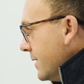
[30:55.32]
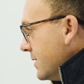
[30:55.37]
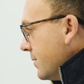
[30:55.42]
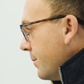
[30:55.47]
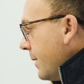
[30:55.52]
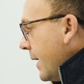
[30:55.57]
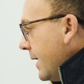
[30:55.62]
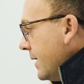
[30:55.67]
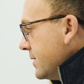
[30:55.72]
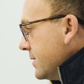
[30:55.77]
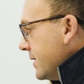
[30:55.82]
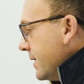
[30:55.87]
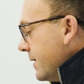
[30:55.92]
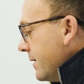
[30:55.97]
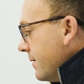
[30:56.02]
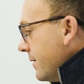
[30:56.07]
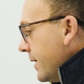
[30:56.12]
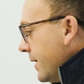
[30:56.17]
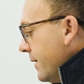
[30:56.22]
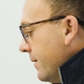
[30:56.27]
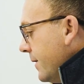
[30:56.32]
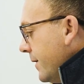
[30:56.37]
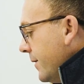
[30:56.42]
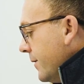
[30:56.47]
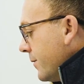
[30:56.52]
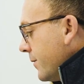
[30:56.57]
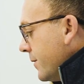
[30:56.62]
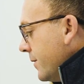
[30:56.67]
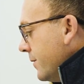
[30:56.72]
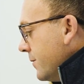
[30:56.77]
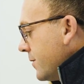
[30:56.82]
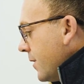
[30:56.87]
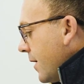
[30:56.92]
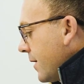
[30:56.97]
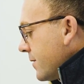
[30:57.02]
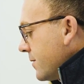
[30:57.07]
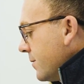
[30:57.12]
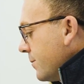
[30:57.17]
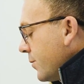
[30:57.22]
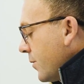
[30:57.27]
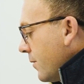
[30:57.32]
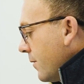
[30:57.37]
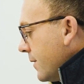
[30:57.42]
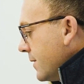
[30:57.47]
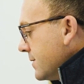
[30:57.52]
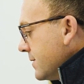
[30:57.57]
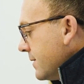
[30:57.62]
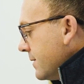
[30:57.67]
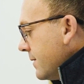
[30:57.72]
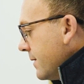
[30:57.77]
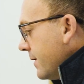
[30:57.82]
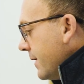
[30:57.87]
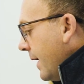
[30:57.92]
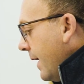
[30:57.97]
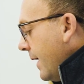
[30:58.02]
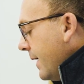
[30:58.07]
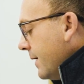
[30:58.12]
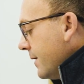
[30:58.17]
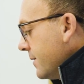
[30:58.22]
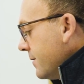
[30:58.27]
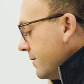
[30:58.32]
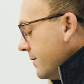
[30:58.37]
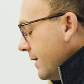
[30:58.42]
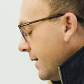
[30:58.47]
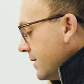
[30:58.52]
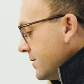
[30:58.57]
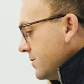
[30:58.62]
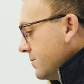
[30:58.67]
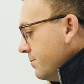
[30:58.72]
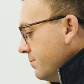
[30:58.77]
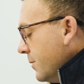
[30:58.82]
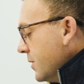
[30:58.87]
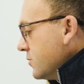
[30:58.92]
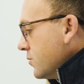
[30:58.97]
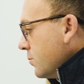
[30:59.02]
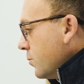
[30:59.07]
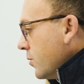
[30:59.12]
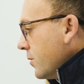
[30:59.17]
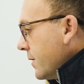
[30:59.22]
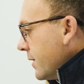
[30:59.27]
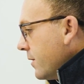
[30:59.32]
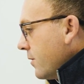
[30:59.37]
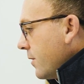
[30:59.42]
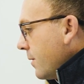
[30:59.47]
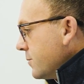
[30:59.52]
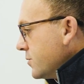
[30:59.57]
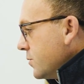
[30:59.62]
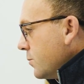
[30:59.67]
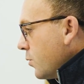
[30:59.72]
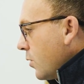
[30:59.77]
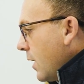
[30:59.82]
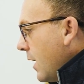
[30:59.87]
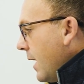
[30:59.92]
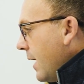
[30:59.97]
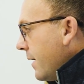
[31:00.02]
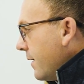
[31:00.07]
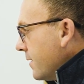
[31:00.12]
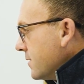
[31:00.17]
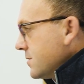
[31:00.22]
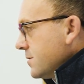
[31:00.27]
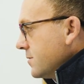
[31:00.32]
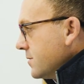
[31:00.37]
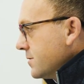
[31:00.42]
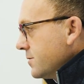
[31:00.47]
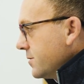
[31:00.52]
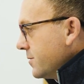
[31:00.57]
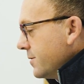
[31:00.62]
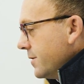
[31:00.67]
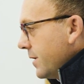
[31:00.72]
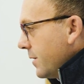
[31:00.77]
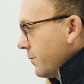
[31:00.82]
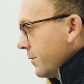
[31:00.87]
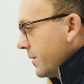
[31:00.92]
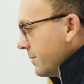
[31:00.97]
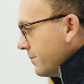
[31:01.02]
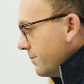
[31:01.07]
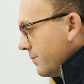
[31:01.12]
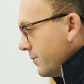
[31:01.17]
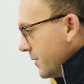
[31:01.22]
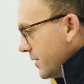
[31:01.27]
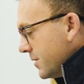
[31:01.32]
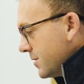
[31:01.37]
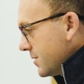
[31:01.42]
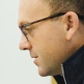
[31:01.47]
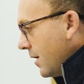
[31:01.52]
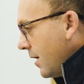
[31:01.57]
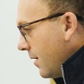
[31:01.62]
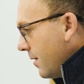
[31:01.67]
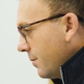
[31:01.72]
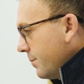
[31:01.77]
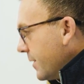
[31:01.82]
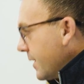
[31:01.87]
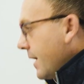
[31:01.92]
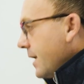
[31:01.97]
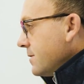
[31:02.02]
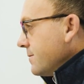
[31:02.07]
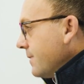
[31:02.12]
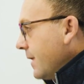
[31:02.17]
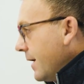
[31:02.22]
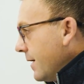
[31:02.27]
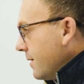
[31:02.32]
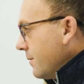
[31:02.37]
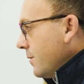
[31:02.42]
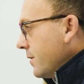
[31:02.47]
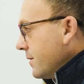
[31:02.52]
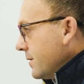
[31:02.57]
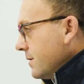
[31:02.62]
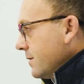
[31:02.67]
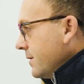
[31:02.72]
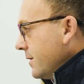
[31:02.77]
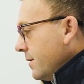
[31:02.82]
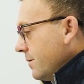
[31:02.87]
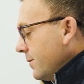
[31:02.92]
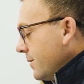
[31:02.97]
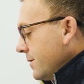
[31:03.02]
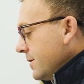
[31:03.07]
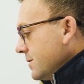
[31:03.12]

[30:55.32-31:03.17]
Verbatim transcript: It's amazing. You, you, you talk to employees and hey, it's miserable in here. I'm super hot. As soon as you, you know we we install a big ass fan in one of the, you know one